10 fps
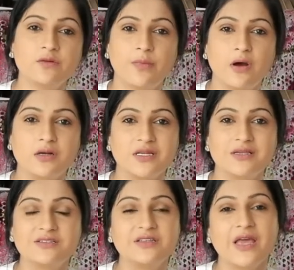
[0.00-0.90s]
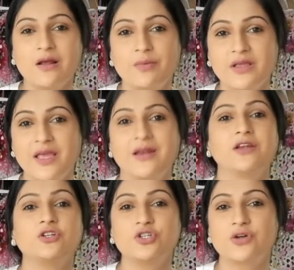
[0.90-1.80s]
The good part is get up again
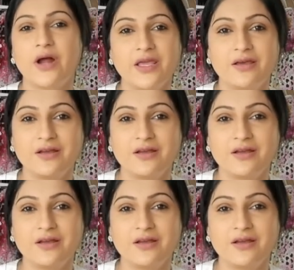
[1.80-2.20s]
and try